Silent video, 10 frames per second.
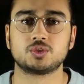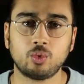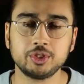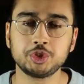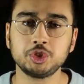
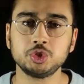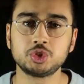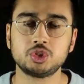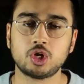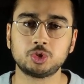We'll introduce
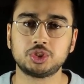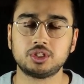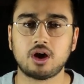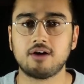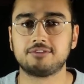the notion
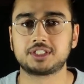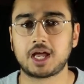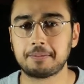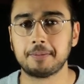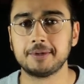of
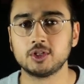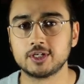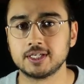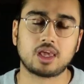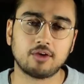
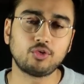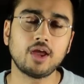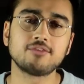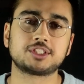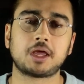typability. If we
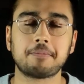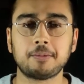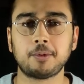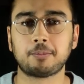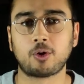have a
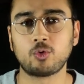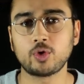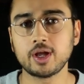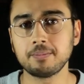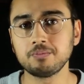typable
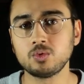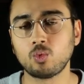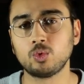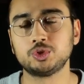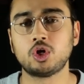program,
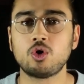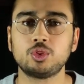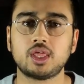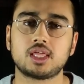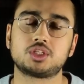we'll know
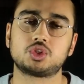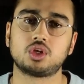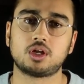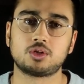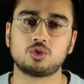that
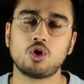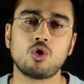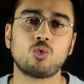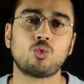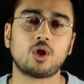
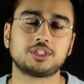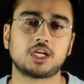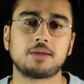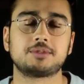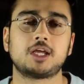no
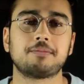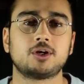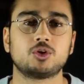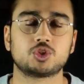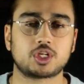runtime type
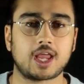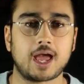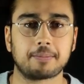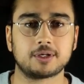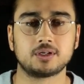errors can
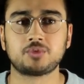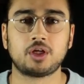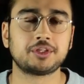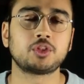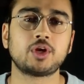happen. On
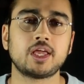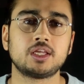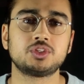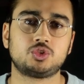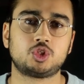the other
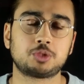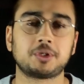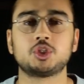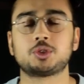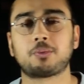hand, just
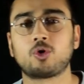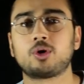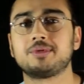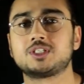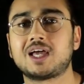because a
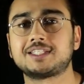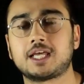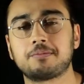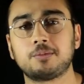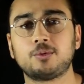program is not
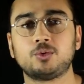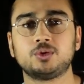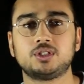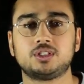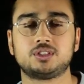typable
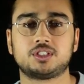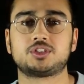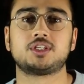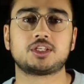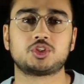
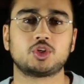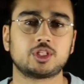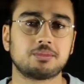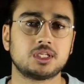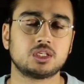doesn't necessarily
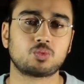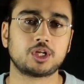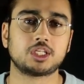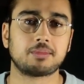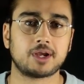mean
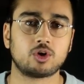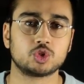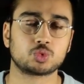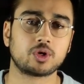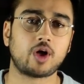runtime
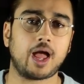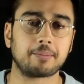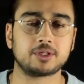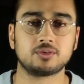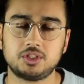errors will
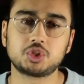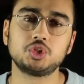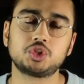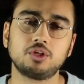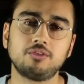happen. This
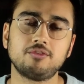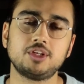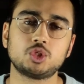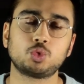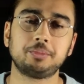
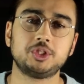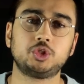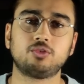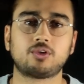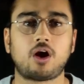conservativeness will be
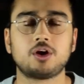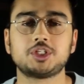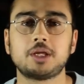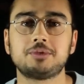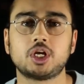true for our
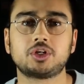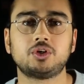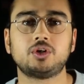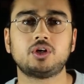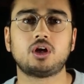type
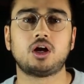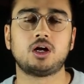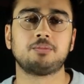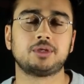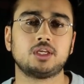checker
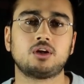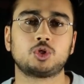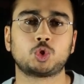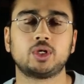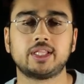in our
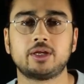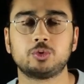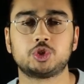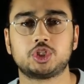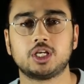toy
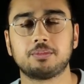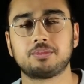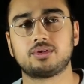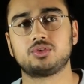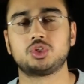language tip,
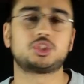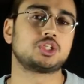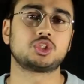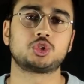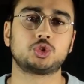just
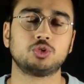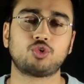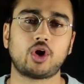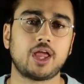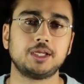as it's true
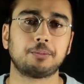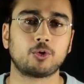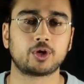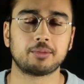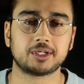for any
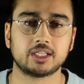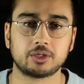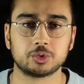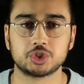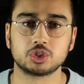programming
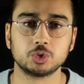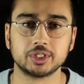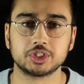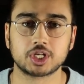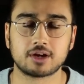language,
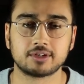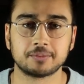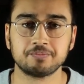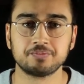including Java.